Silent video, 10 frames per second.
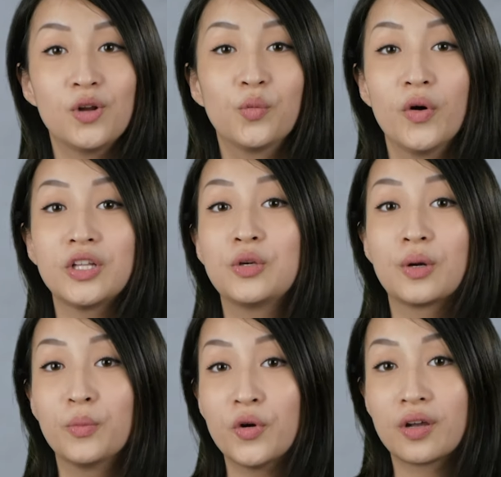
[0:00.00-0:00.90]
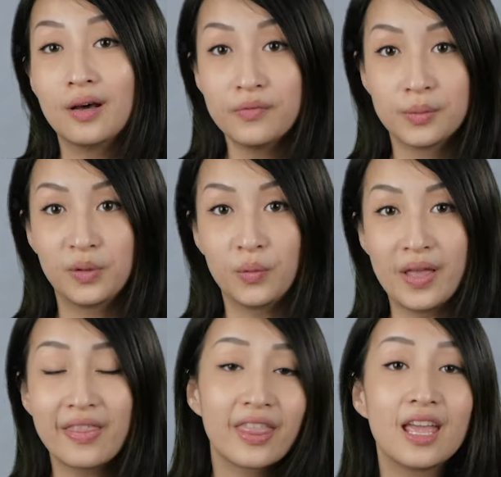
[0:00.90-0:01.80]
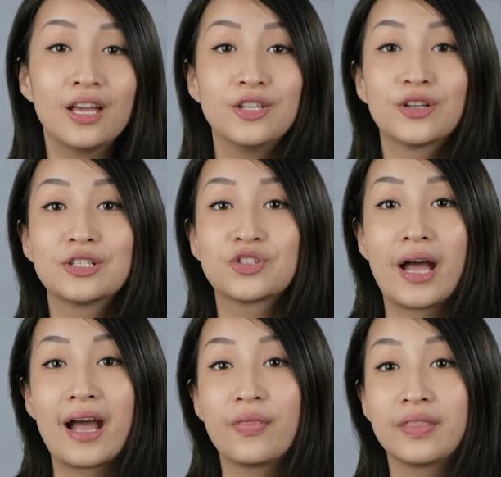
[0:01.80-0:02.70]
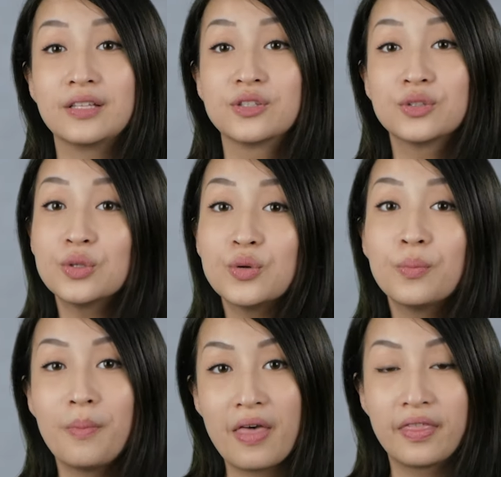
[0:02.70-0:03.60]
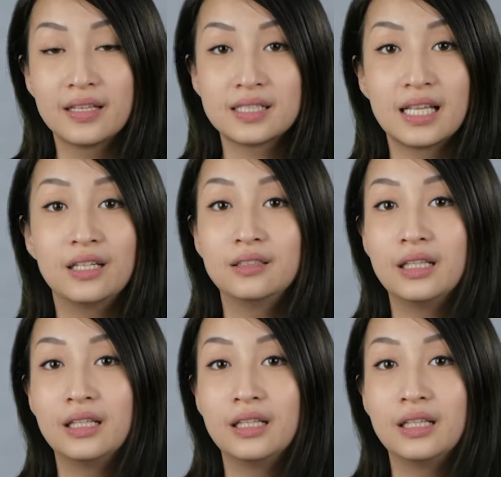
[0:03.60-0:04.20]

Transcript: on what you are more comfortable with, you can try out these two methods in